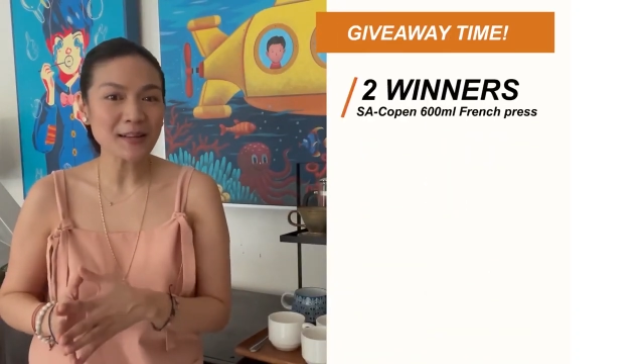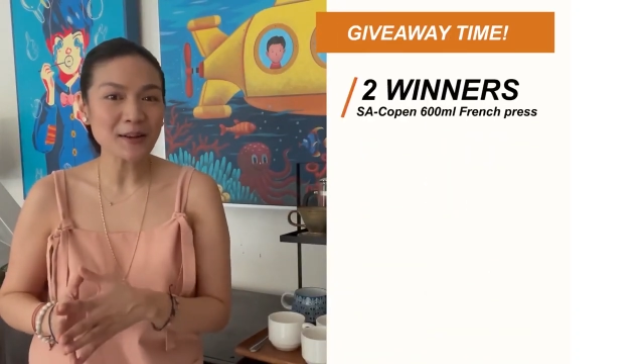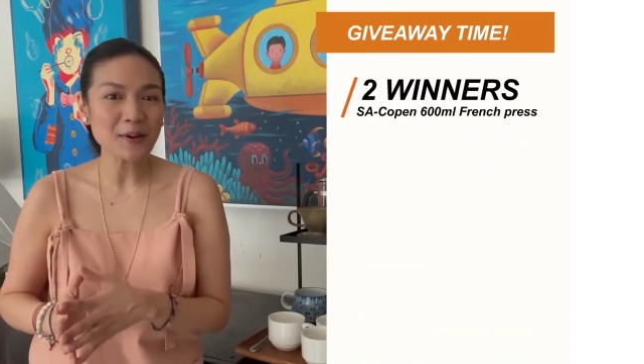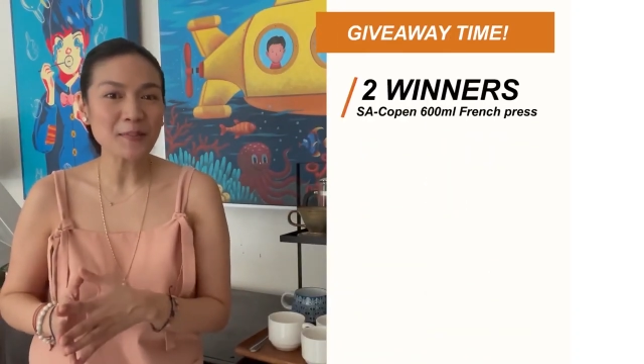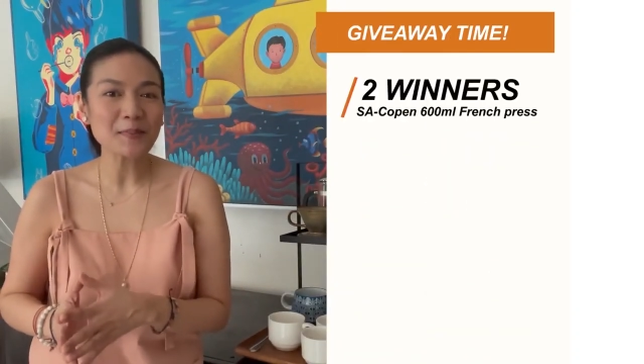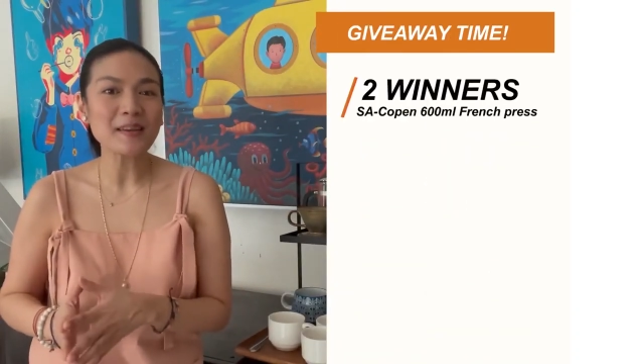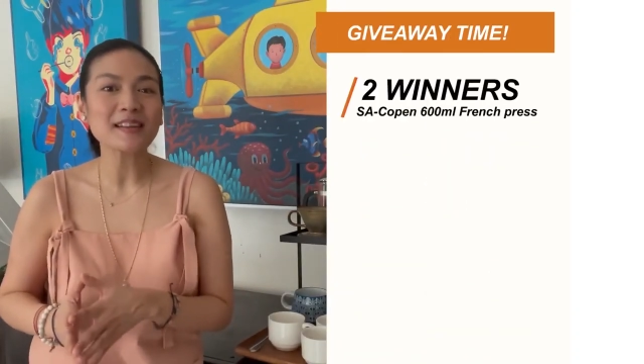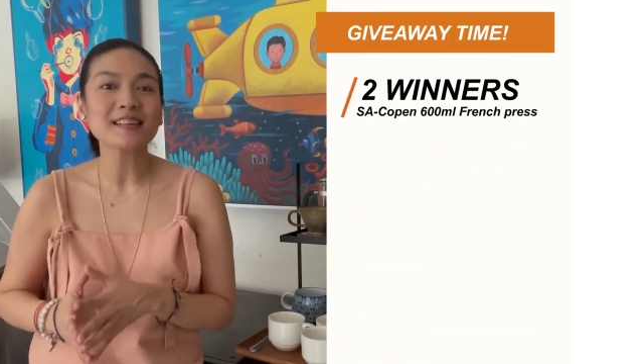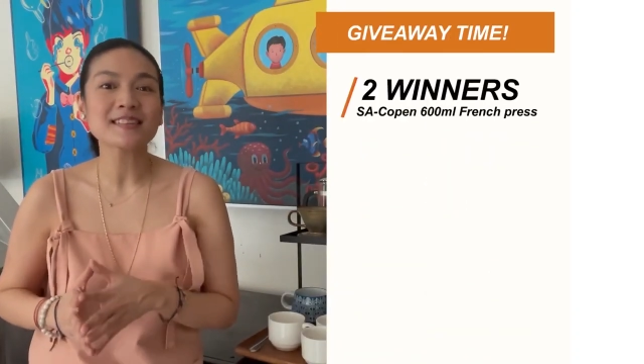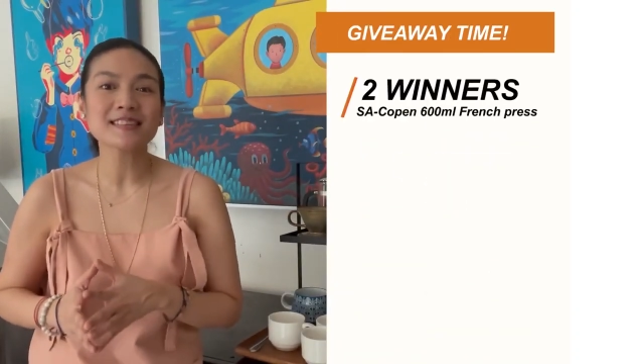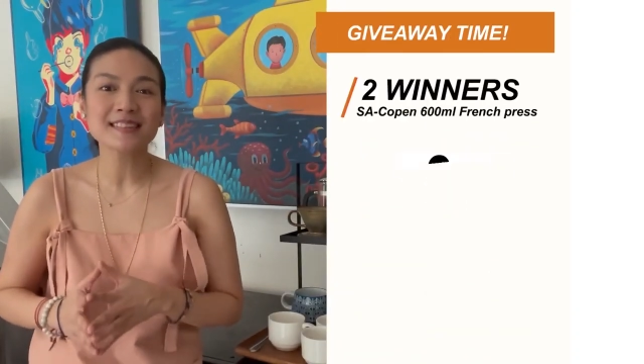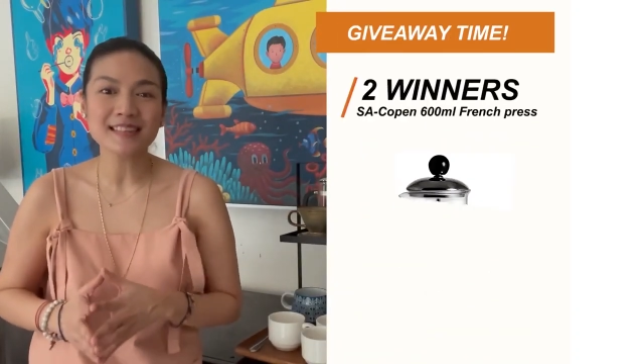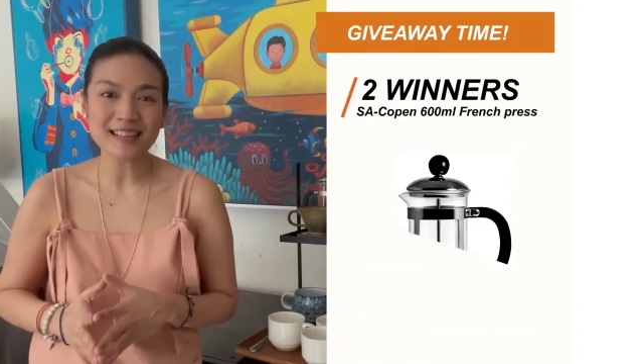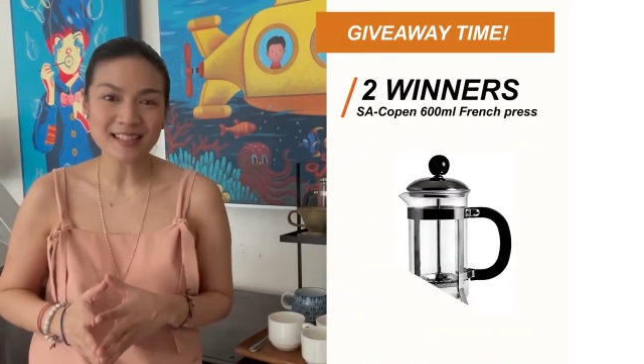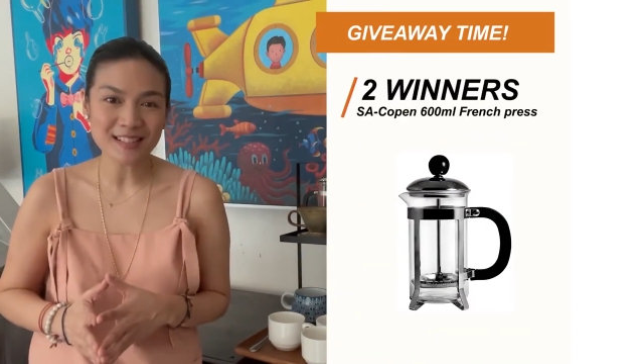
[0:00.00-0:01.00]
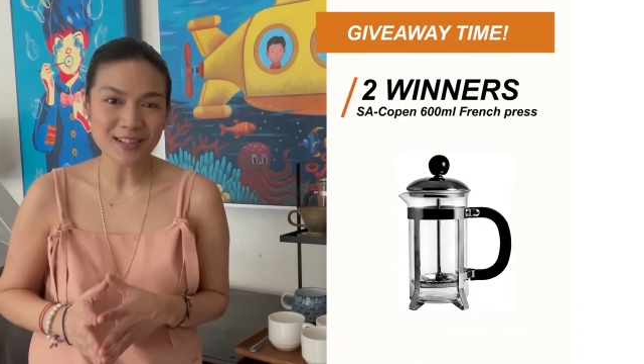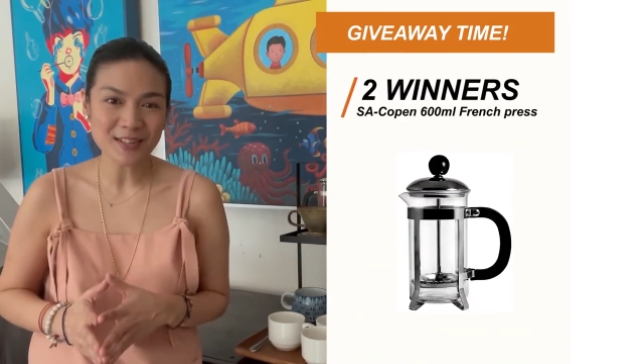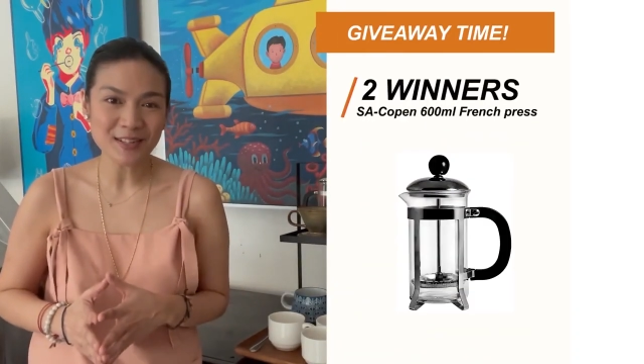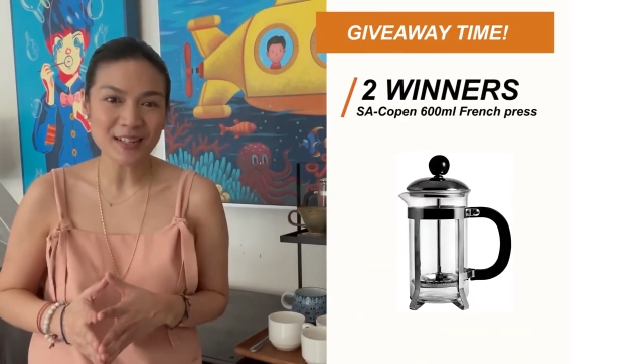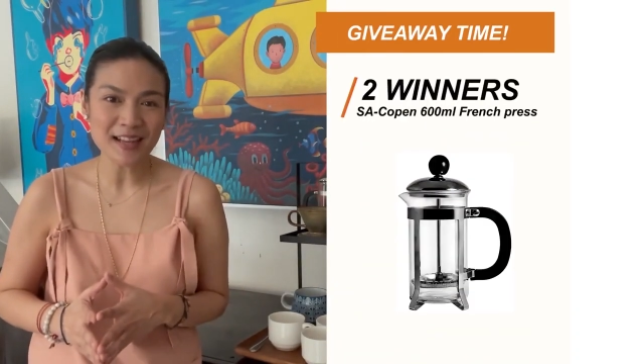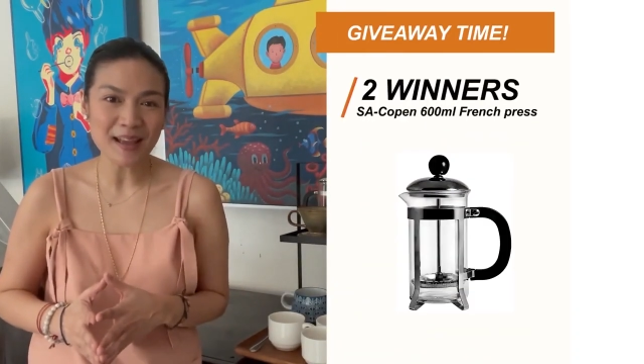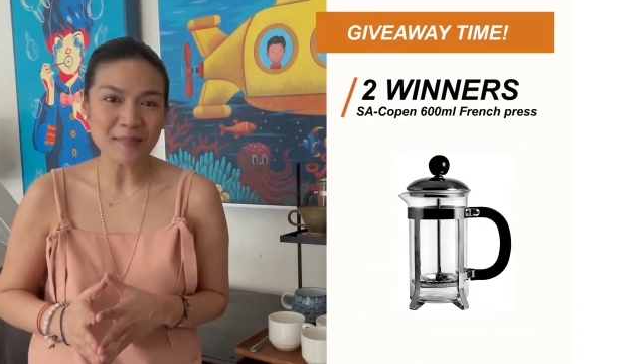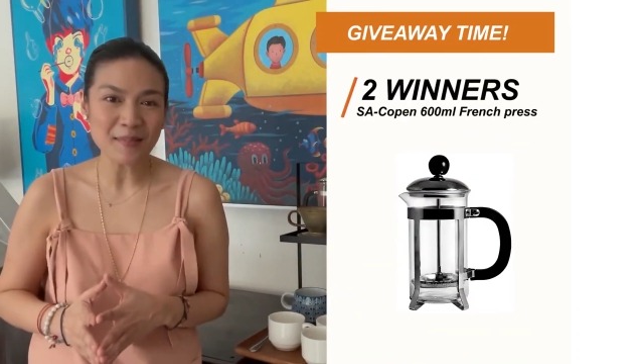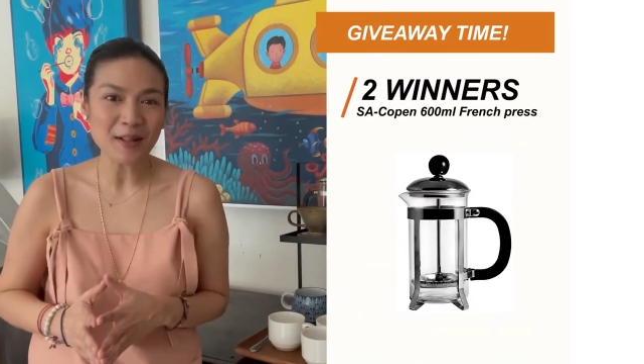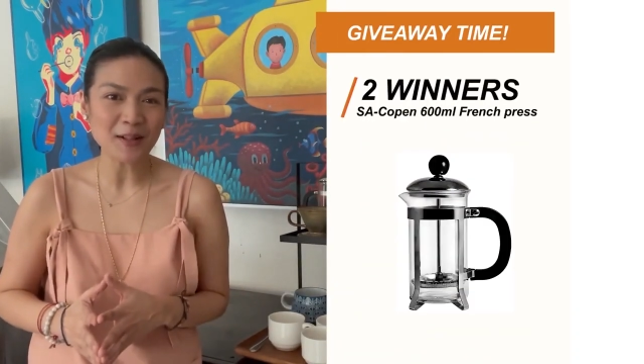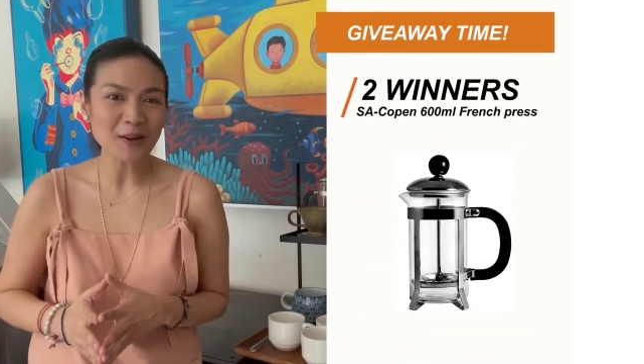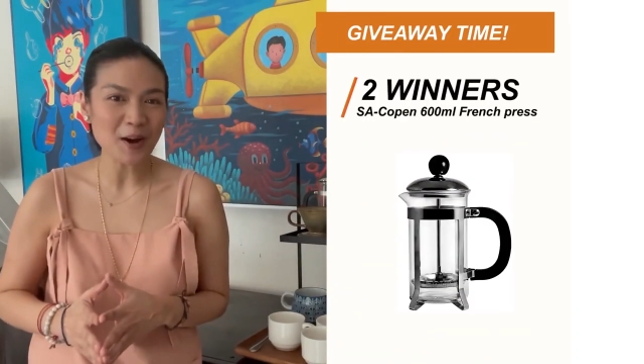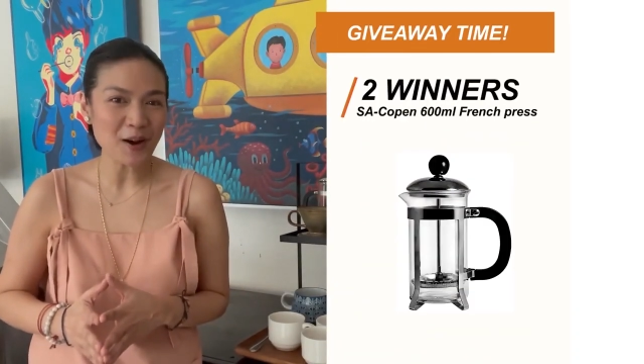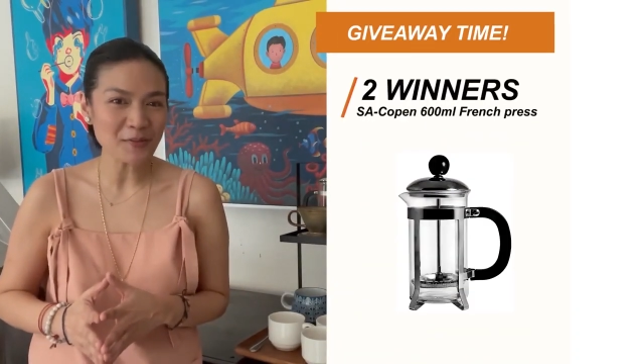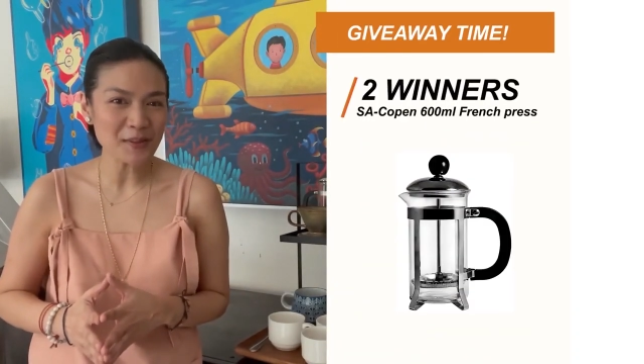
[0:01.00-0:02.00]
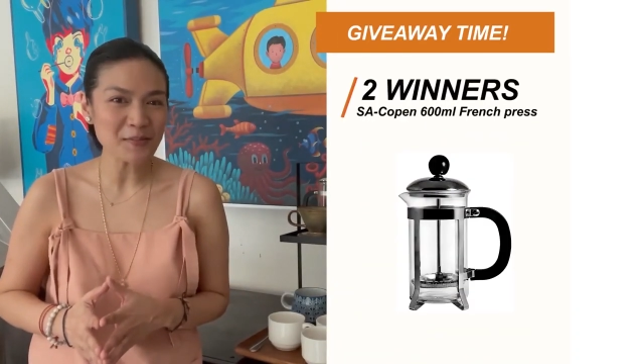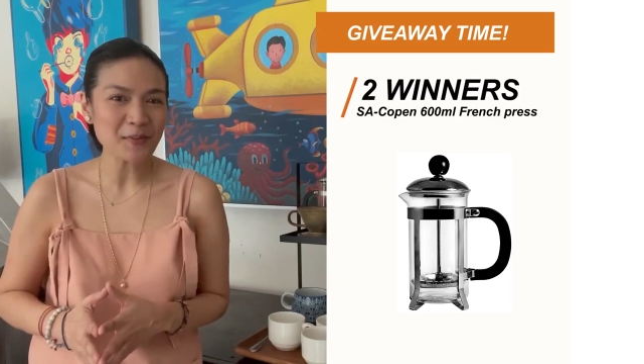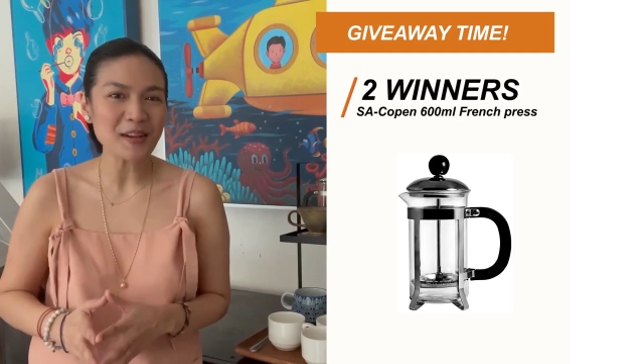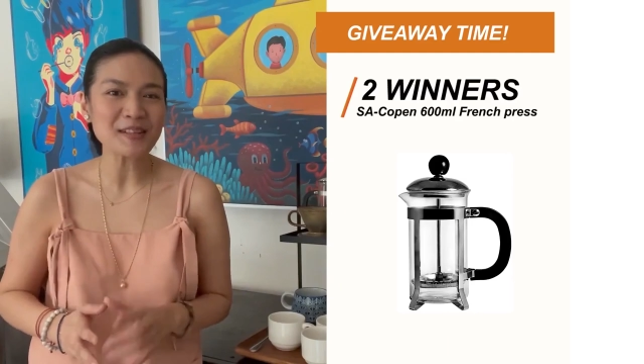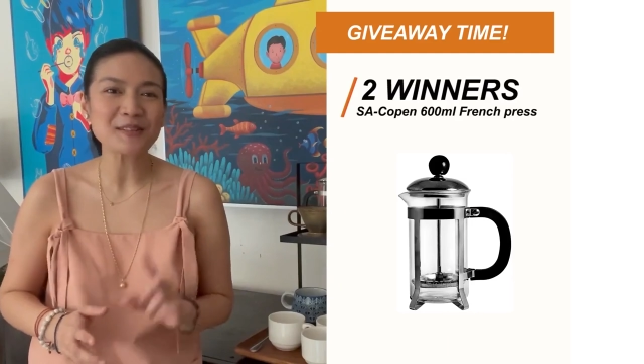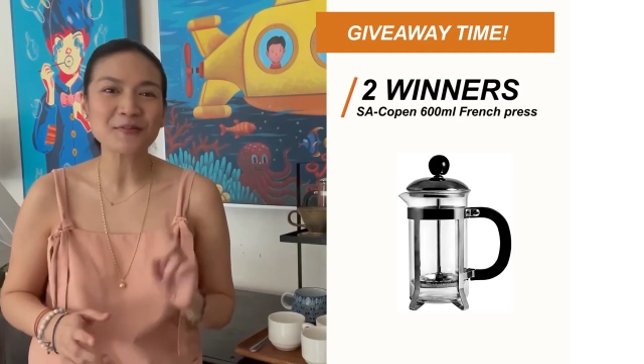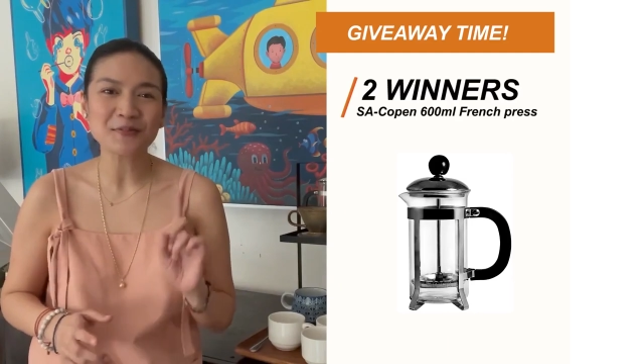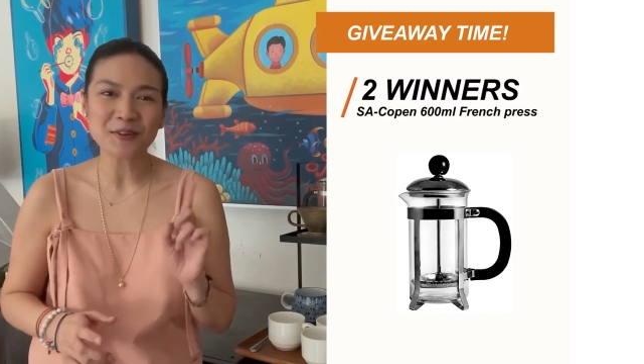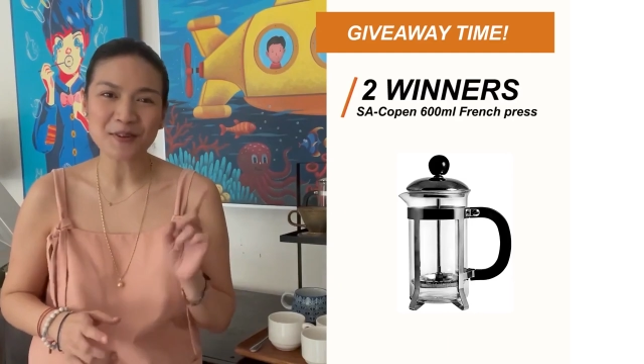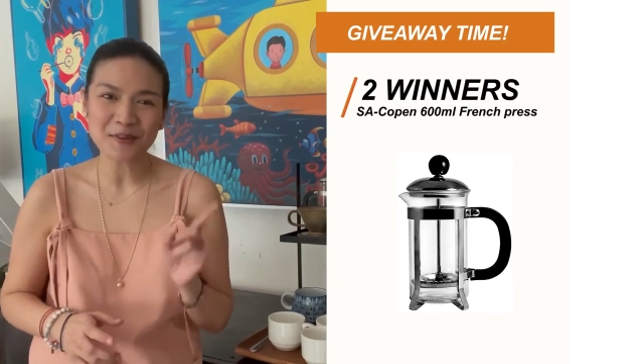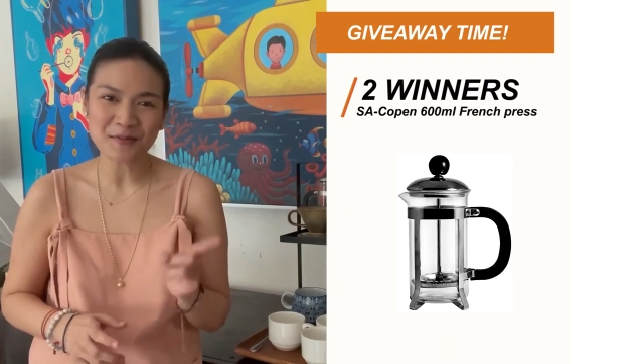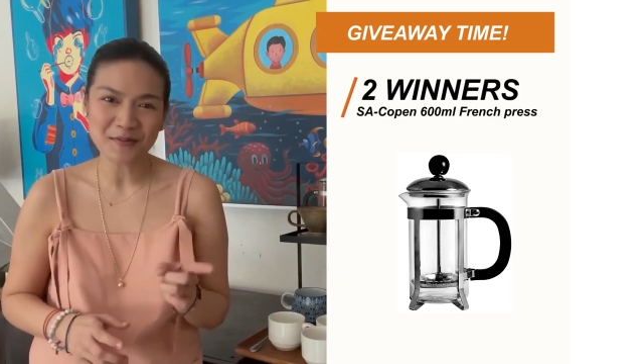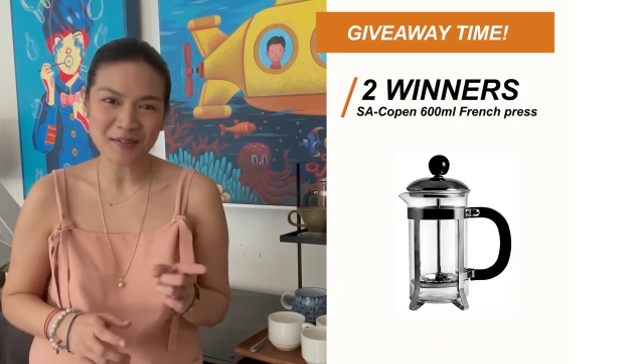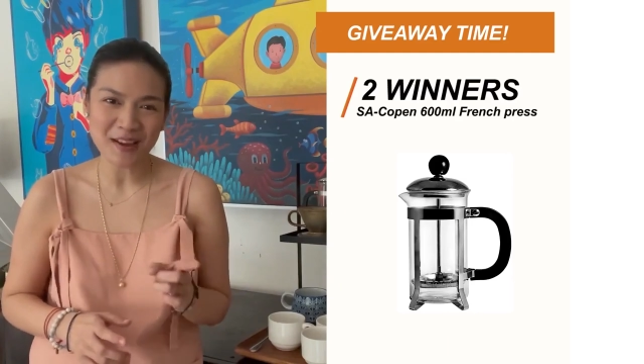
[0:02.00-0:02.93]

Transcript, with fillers: SA Copen 600 ml coffee press for your